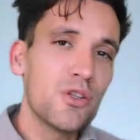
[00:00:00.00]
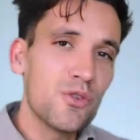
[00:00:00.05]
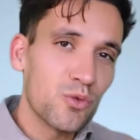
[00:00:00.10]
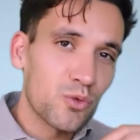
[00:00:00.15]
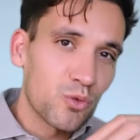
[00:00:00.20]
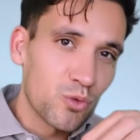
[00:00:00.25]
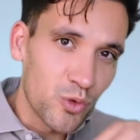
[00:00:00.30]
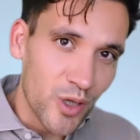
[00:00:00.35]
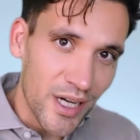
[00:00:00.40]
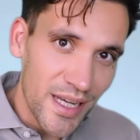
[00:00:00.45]

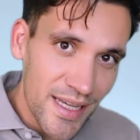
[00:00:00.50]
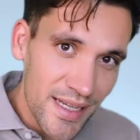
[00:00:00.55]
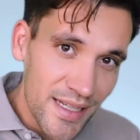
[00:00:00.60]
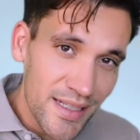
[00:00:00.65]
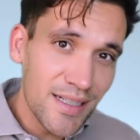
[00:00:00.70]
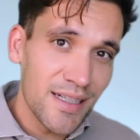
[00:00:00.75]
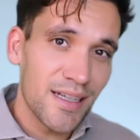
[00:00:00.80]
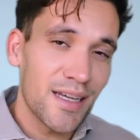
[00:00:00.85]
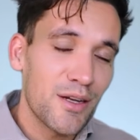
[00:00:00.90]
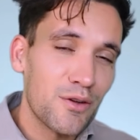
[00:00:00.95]
can
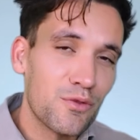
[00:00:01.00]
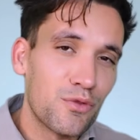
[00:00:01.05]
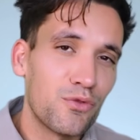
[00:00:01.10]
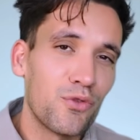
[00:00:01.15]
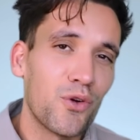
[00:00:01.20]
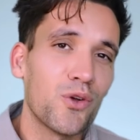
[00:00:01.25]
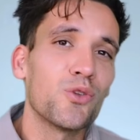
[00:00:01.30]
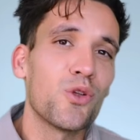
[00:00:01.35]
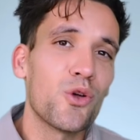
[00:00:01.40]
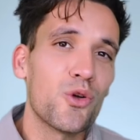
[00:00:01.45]
read and
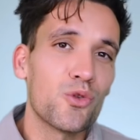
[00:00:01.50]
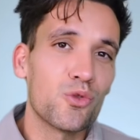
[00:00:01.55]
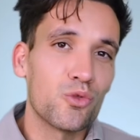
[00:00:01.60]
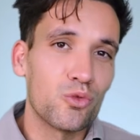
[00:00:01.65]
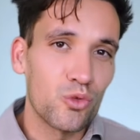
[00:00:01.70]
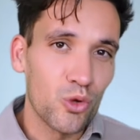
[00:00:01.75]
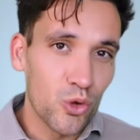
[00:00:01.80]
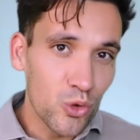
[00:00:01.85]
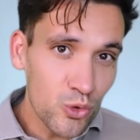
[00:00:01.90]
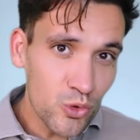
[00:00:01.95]
follow
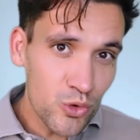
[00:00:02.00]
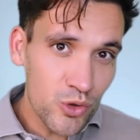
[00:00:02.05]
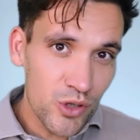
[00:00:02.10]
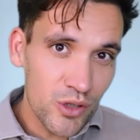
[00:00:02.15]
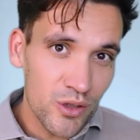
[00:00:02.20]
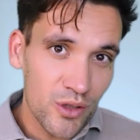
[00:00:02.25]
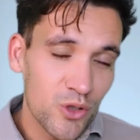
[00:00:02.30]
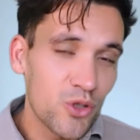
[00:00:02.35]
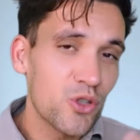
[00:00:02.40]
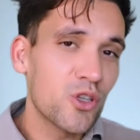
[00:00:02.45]

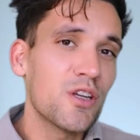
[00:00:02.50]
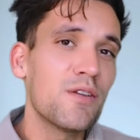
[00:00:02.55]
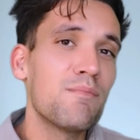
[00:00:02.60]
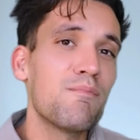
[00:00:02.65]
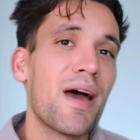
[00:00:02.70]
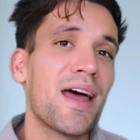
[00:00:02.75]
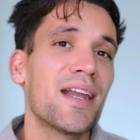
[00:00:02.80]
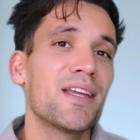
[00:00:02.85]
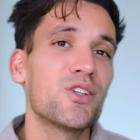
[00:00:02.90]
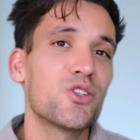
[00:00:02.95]
rules, you
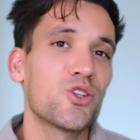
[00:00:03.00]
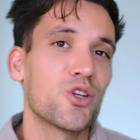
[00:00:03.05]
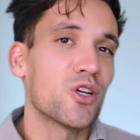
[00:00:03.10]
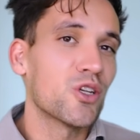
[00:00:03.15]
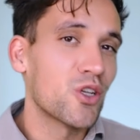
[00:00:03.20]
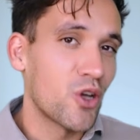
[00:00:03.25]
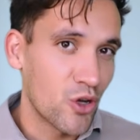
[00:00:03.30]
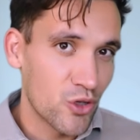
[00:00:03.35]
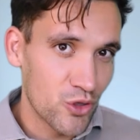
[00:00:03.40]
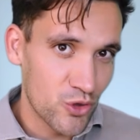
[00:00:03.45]
can manage
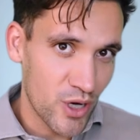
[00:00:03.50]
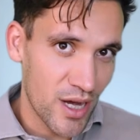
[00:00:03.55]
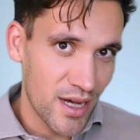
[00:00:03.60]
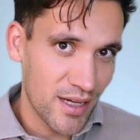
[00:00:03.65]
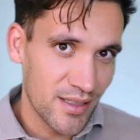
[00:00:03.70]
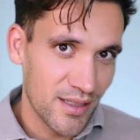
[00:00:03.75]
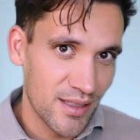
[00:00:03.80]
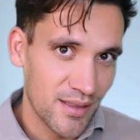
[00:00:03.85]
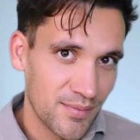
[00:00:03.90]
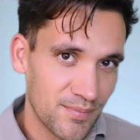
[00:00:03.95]
a
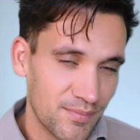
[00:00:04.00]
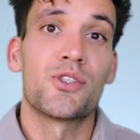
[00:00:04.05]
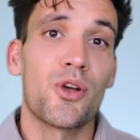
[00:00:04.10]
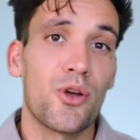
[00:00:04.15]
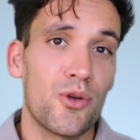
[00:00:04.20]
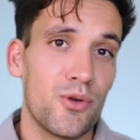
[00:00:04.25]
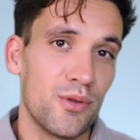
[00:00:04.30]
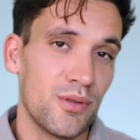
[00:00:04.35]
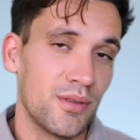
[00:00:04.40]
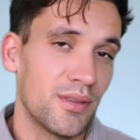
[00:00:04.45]
contract.
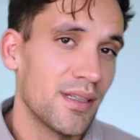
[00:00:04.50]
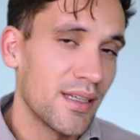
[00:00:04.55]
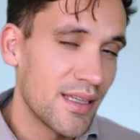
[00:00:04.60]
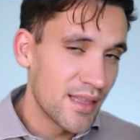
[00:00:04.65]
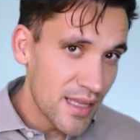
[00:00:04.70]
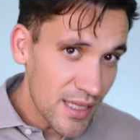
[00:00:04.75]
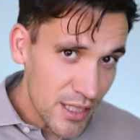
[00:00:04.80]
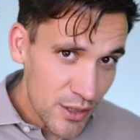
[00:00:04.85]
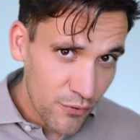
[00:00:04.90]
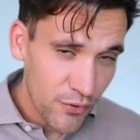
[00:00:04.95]
So,
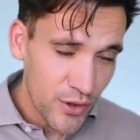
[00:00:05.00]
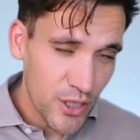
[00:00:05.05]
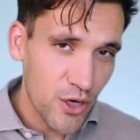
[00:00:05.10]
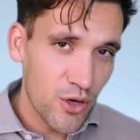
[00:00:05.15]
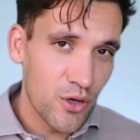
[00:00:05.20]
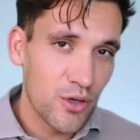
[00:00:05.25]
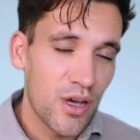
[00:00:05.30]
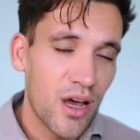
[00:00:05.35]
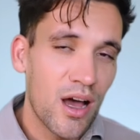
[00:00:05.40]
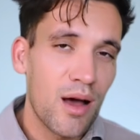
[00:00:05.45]
in this
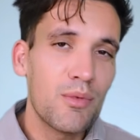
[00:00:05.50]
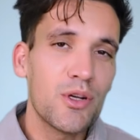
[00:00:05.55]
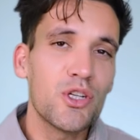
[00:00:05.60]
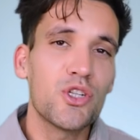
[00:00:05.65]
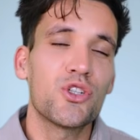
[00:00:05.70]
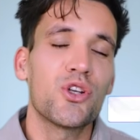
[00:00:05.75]
video, I'm going